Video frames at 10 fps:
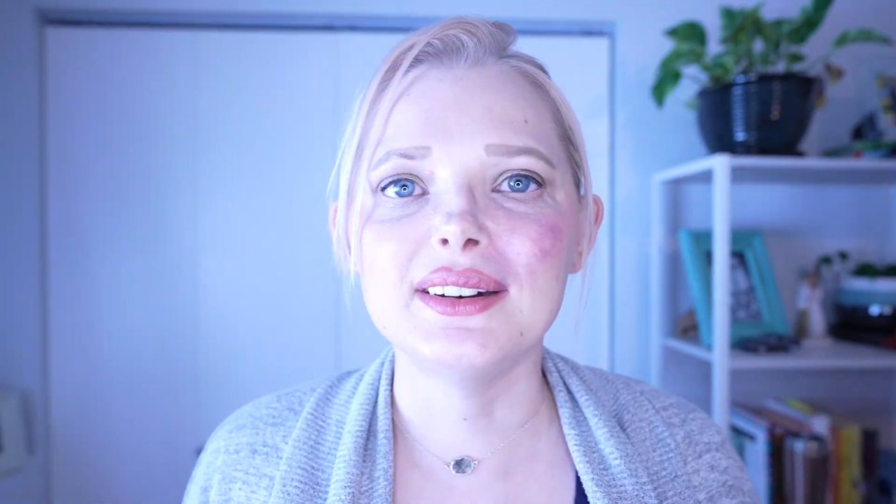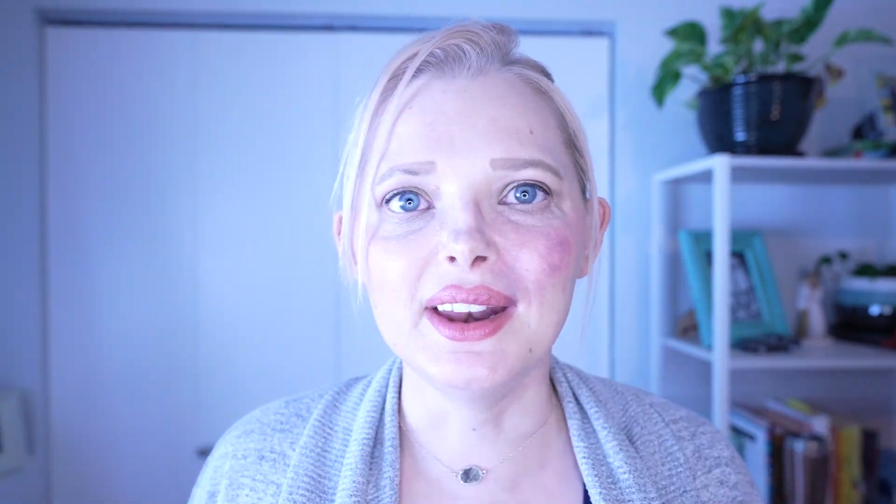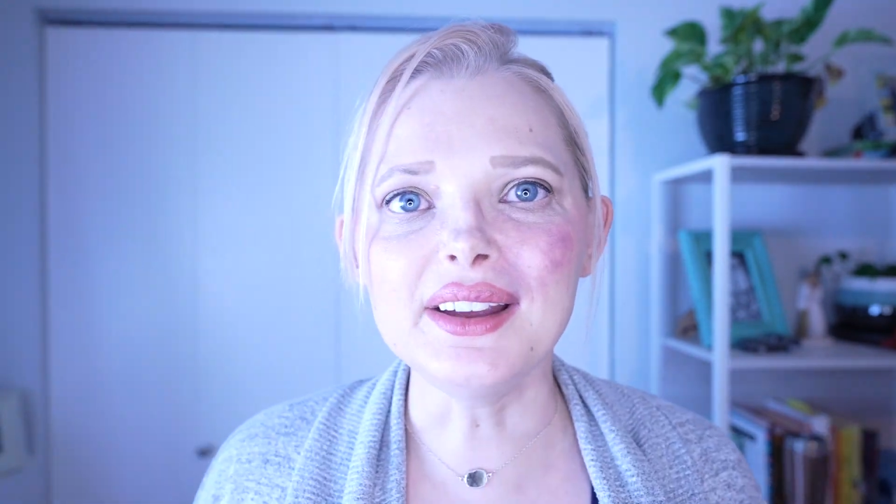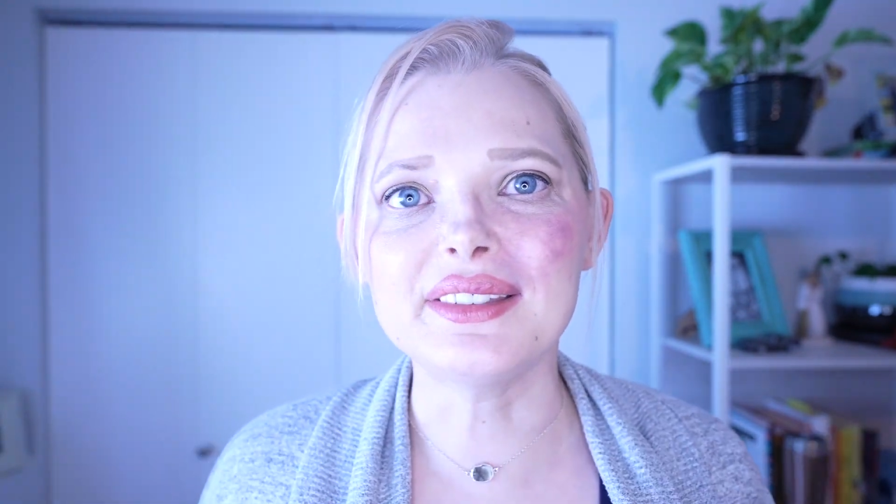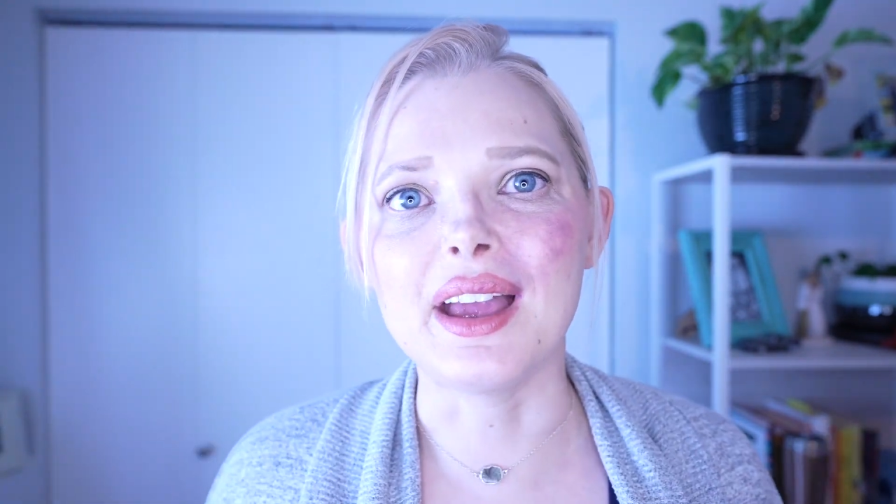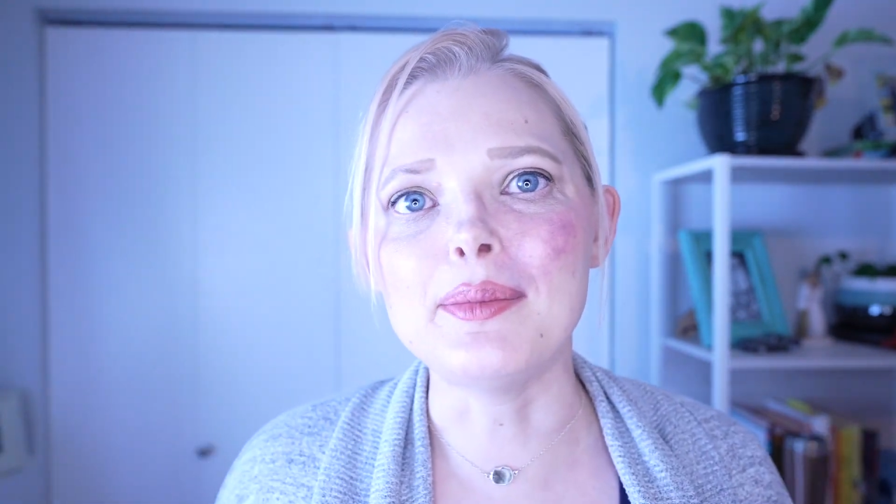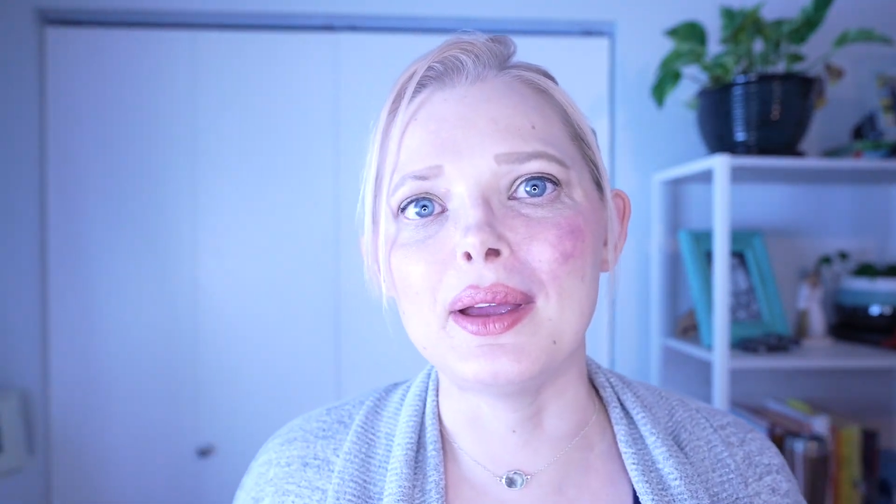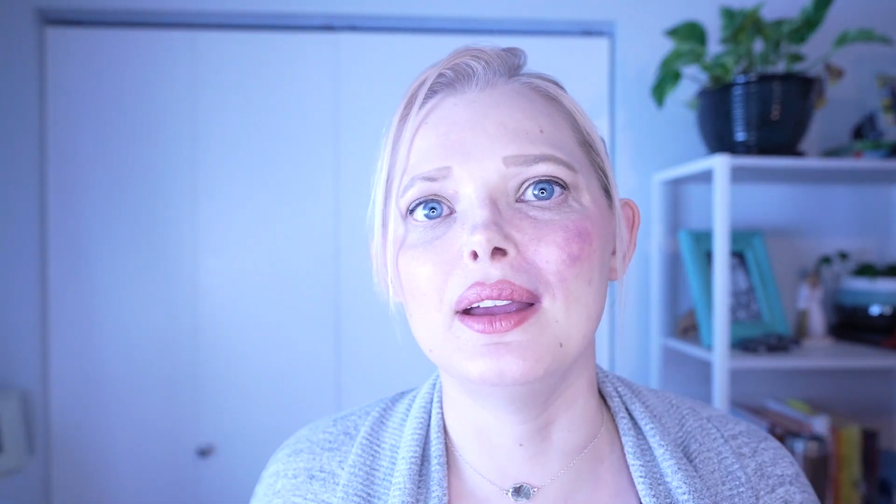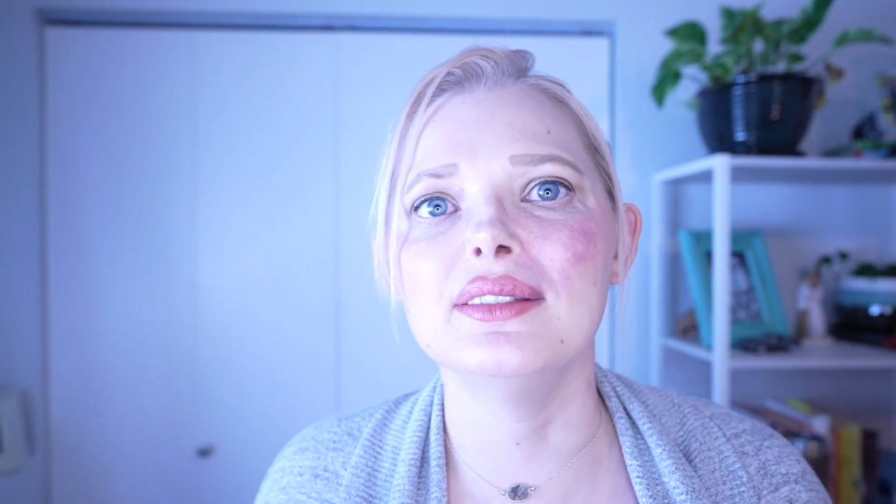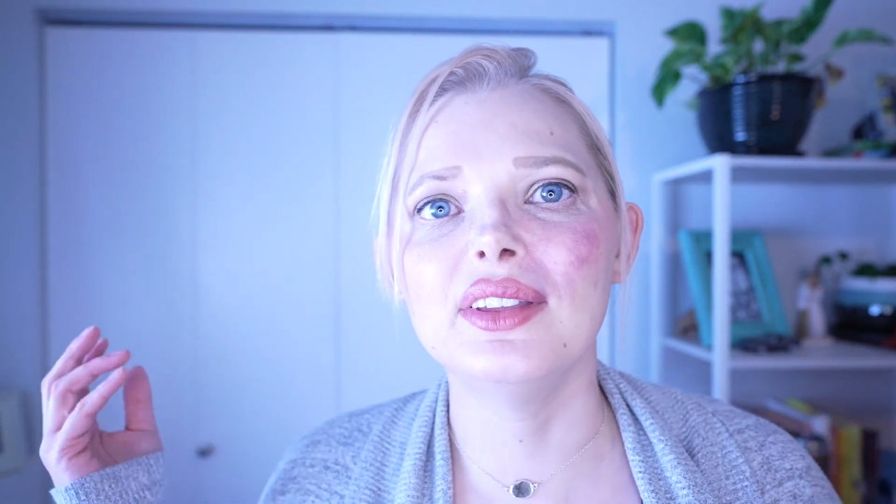Next up
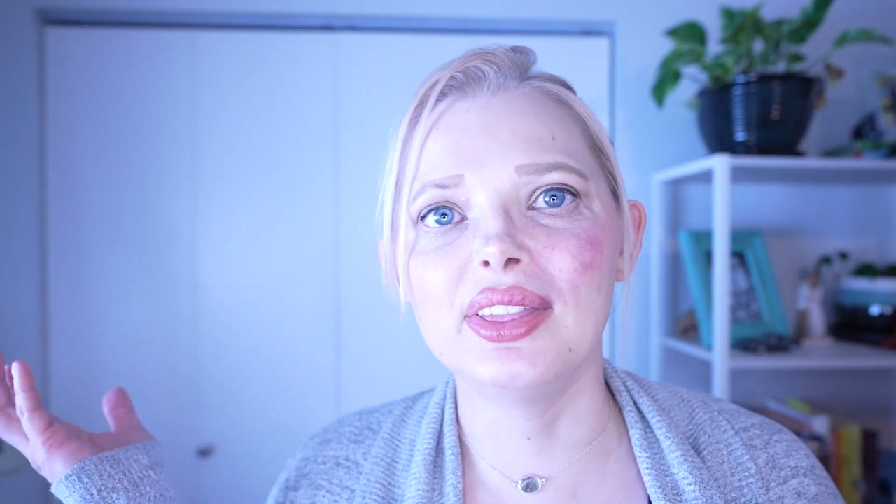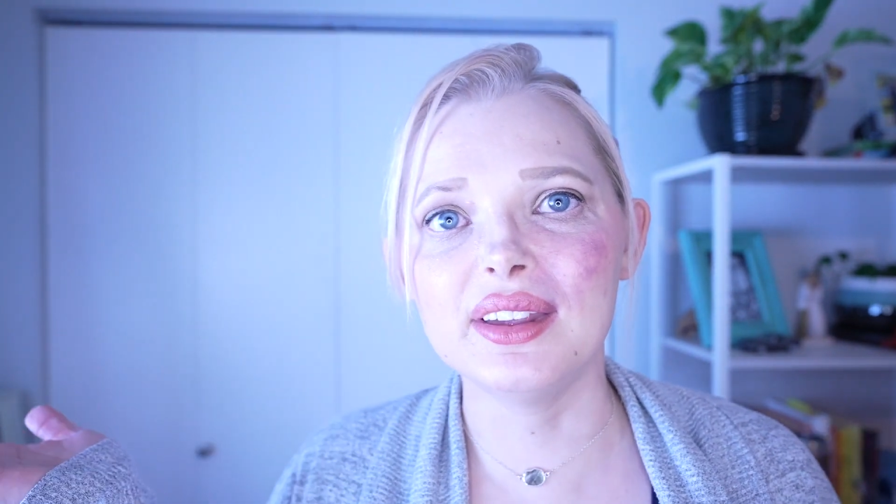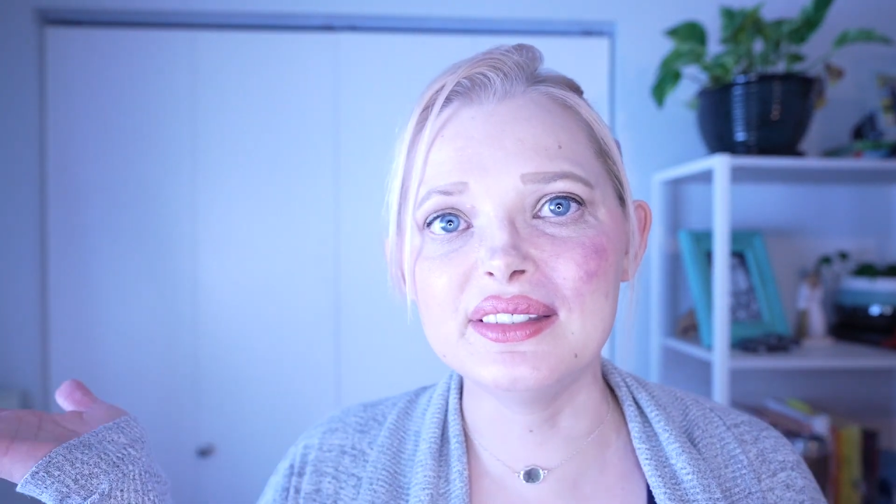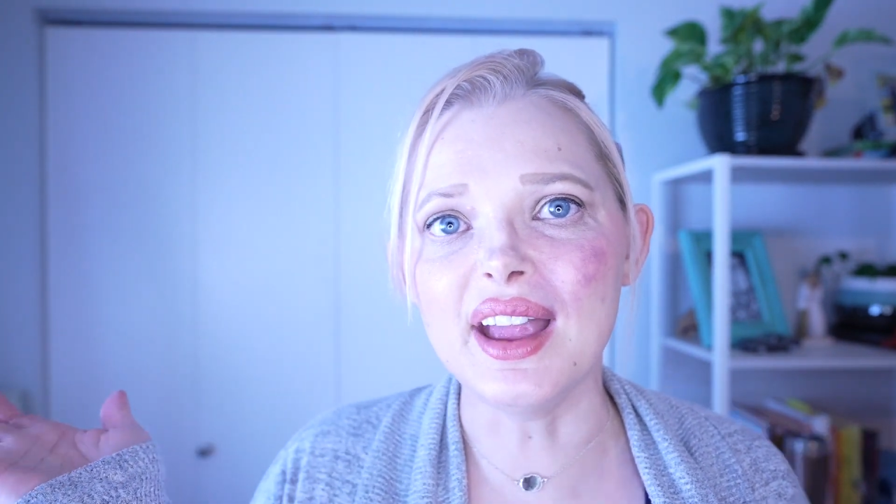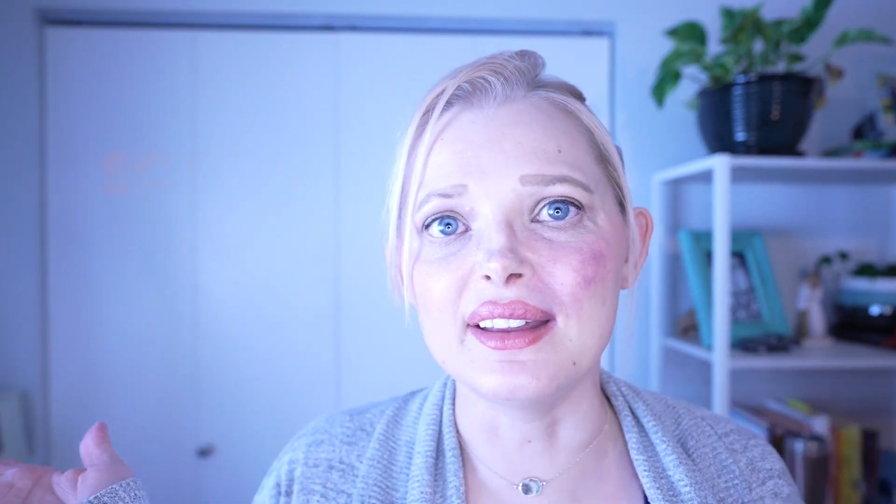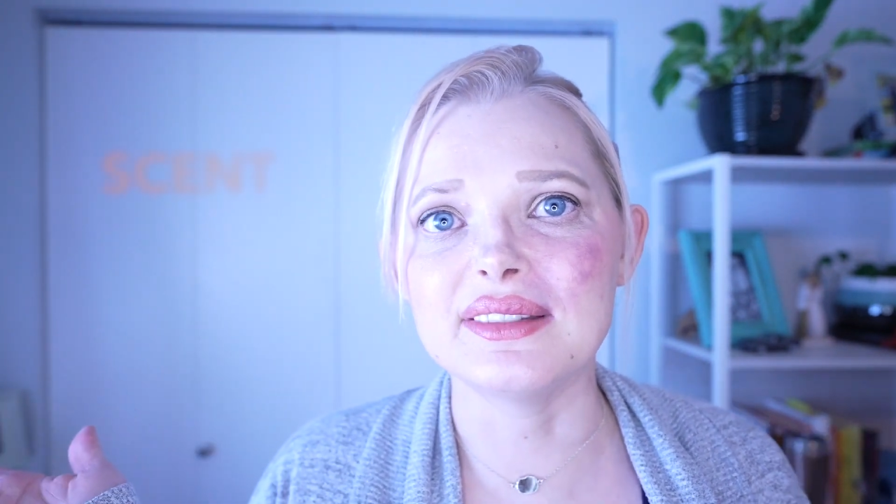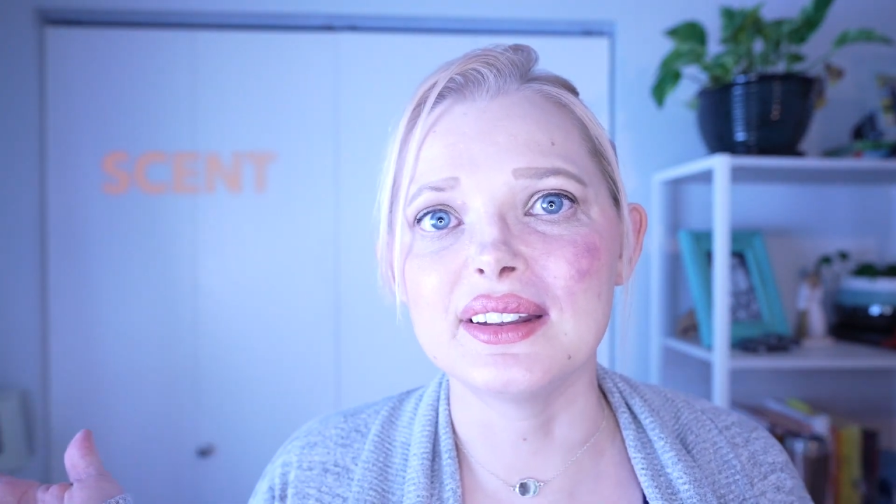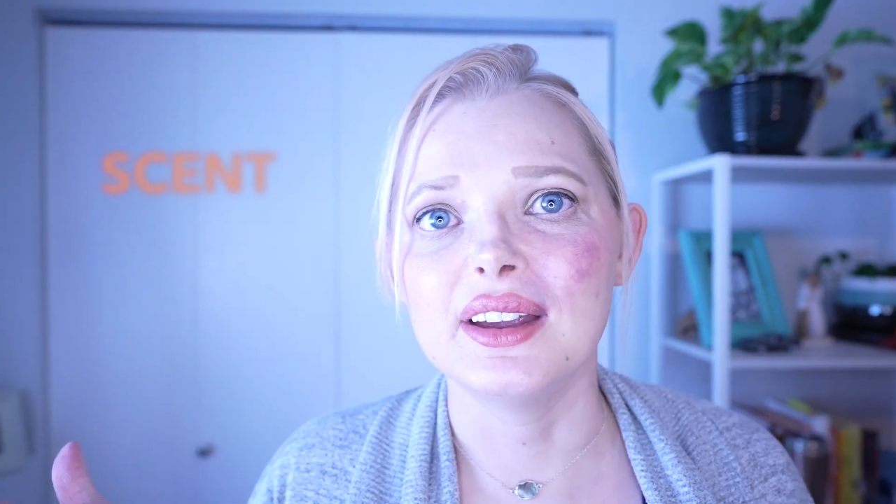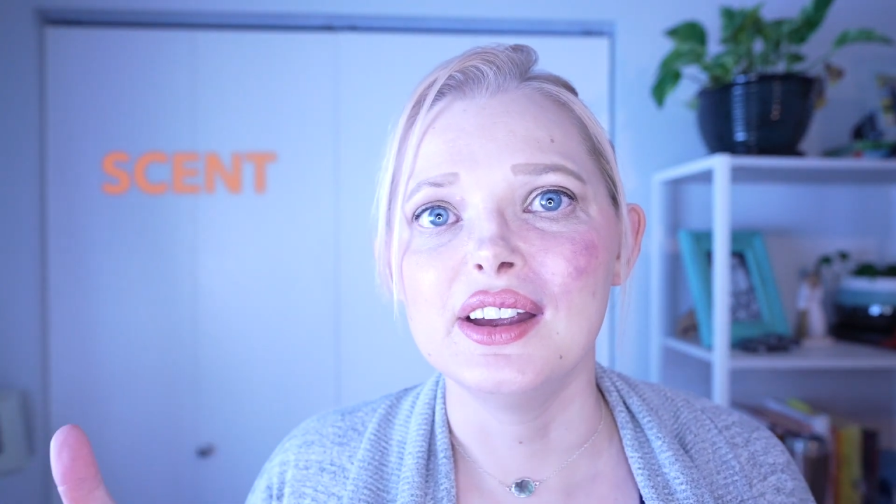is the scent.